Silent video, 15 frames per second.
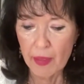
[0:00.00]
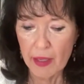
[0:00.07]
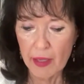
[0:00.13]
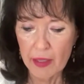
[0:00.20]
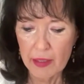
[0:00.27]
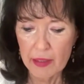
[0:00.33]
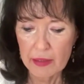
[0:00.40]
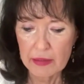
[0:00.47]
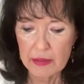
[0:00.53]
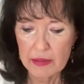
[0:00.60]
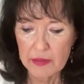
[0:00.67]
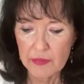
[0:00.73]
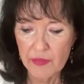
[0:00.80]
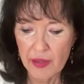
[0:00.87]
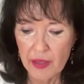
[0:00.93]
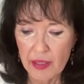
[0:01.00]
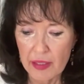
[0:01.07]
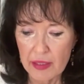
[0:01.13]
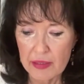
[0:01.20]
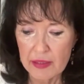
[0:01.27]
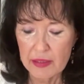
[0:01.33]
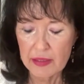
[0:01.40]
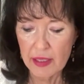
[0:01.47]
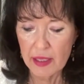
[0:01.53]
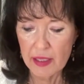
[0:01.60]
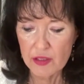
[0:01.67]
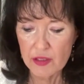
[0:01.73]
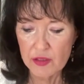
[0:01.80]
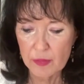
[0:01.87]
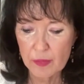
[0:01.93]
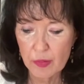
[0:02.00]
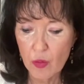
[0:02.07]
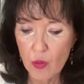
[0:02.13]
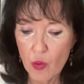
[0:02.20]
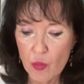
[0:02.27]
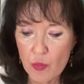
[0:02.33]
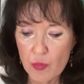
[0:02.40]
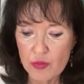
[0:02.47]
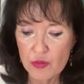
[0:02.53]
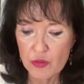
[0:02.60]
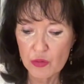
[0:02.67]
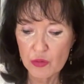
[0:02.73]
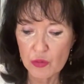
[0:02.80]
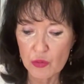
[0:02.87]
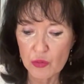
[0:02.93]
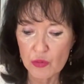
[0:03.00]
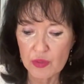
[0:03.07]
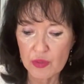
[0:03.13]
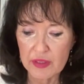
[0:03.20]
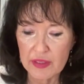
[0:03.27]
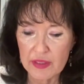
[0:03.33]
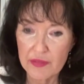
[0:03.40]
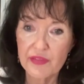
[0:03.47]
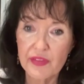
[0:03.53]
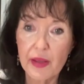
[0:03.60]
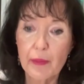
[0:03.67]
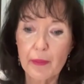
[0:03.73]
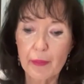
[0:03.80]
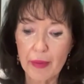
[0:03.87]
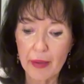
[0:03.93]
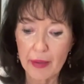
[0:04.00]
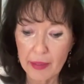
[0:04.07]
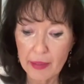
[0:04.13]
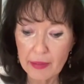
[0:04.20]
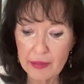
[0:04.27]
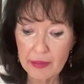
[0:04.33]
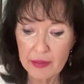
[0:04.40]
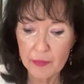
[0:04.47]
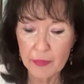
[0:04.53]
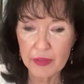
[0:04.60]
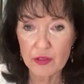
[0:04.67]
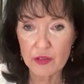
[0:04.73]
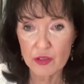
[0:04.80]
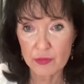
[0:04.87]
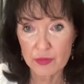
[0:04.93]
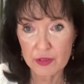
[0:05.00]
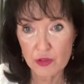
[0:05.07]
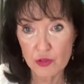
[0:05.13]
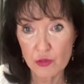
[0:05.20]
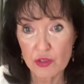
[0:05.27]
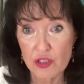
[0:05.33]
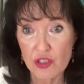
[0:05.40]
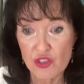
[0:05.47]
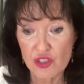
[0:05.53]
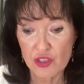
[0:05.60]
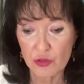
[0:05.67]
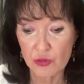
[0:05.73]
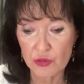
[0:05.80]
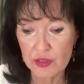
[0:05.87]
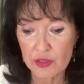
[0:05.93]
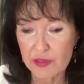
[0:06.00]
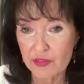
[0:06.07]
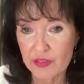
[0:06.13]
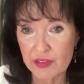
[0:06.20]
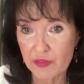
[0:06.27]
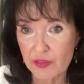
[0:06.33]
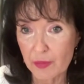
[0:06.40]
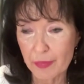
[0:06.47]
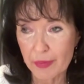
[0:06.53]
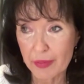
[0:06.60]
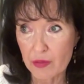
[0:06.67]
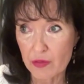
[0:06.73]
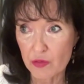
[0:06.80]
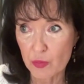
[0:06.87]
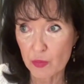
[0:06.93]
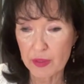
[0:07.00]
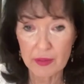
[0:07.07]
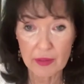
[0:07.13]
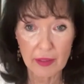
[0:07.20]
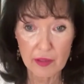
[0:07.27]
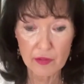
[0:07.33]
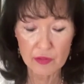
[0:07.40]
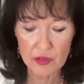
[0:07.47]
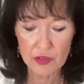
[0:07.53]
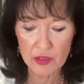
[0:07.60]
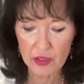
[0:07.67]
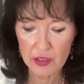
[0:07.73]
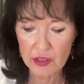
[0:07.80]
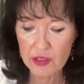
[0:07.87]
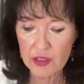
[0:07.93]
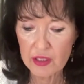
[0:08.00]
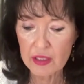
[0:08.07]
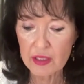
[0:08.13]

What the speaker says: and that he asked the Pope to give them back because they were Jewish children, even if their parents were alive or not.